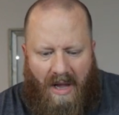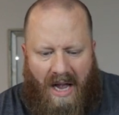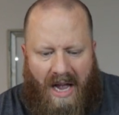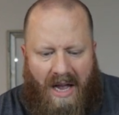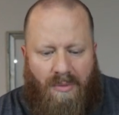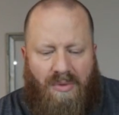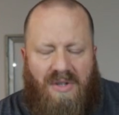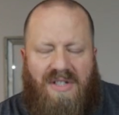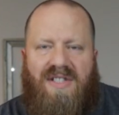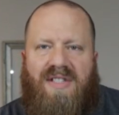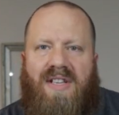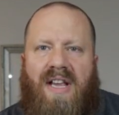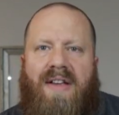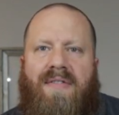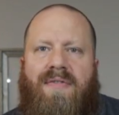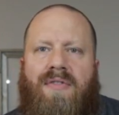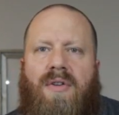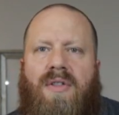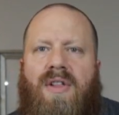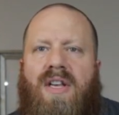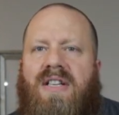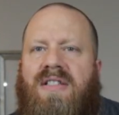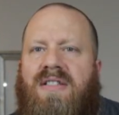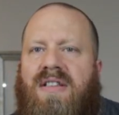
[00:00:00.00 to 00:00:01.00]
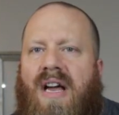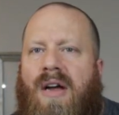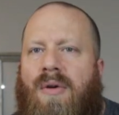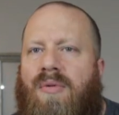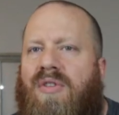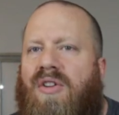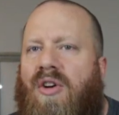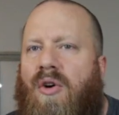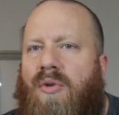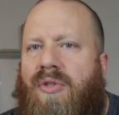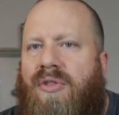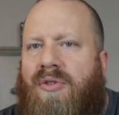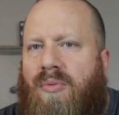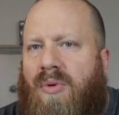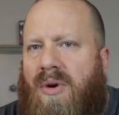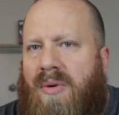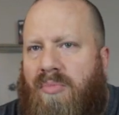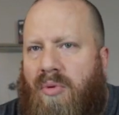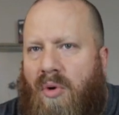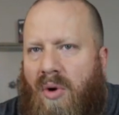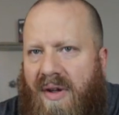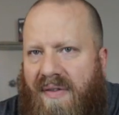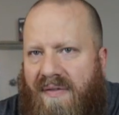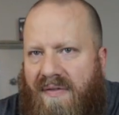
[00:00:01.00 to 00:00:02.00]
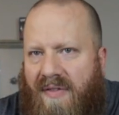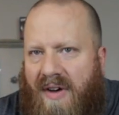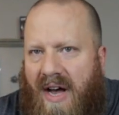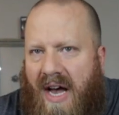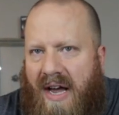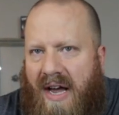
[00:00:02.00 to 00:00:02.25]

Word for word: I would say for this, I would go 3.5.